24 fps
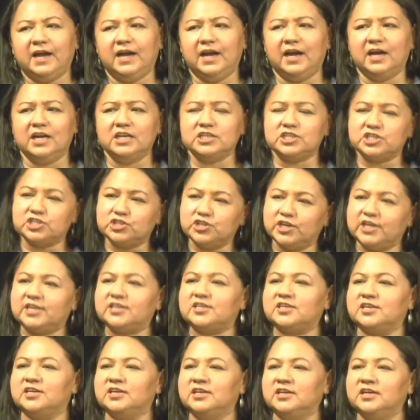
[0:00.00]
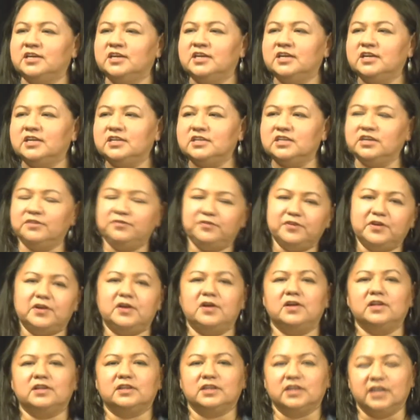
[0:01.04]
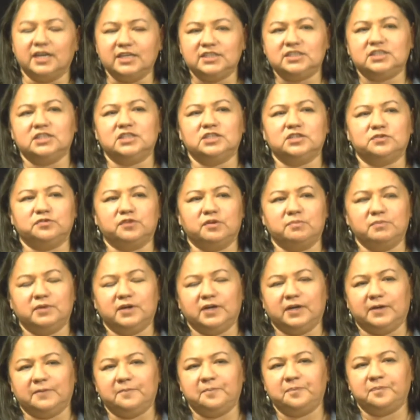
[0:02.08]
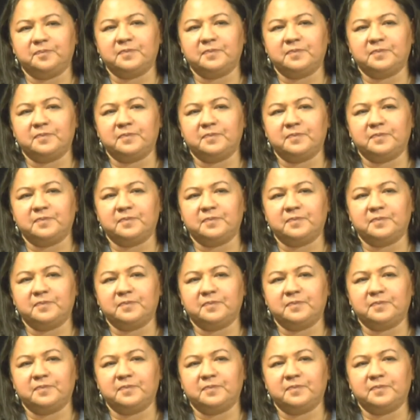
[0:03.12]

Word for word: uh, strict, difficult lessons from her.